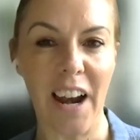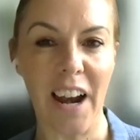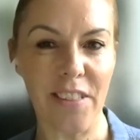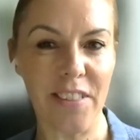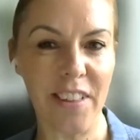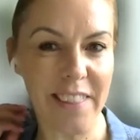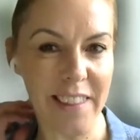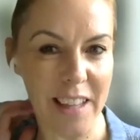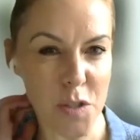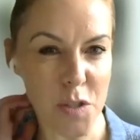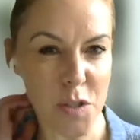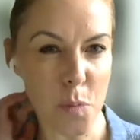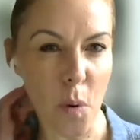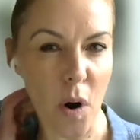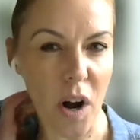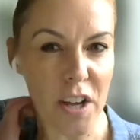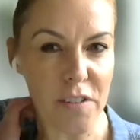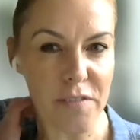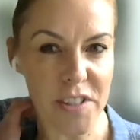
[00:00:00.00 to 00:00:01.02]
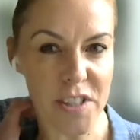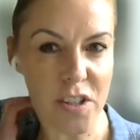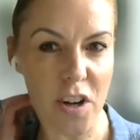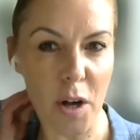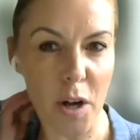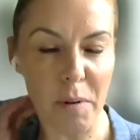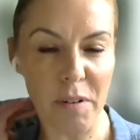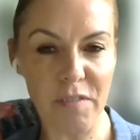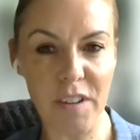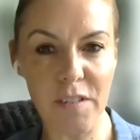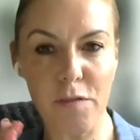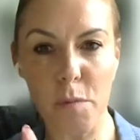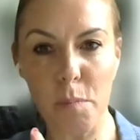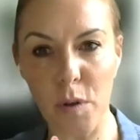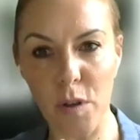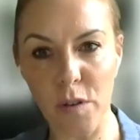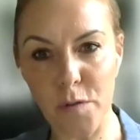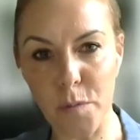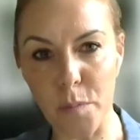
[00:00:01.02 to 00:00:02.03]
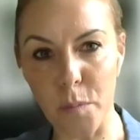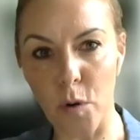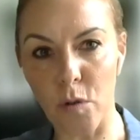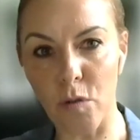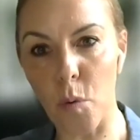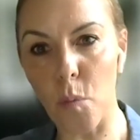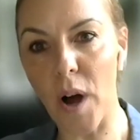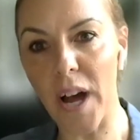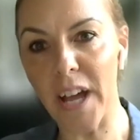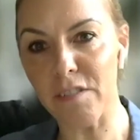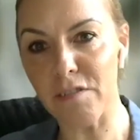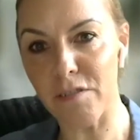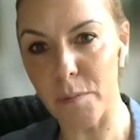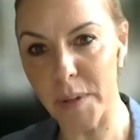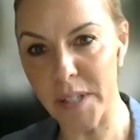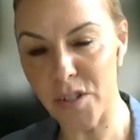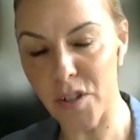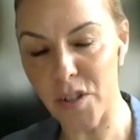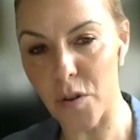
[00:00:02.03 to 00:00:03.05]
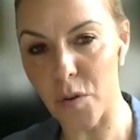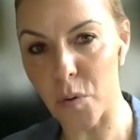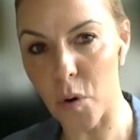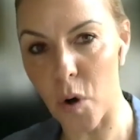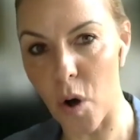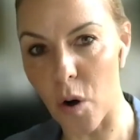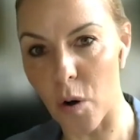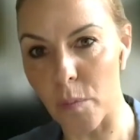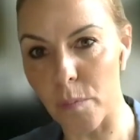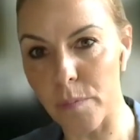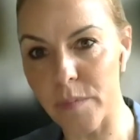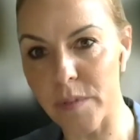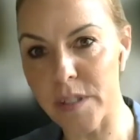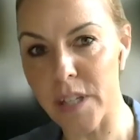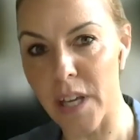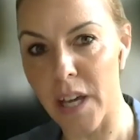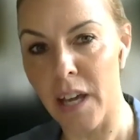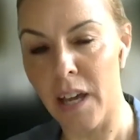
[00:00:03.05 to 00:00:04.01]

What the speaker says: And I think that's why over time I've even moved more away from internal comms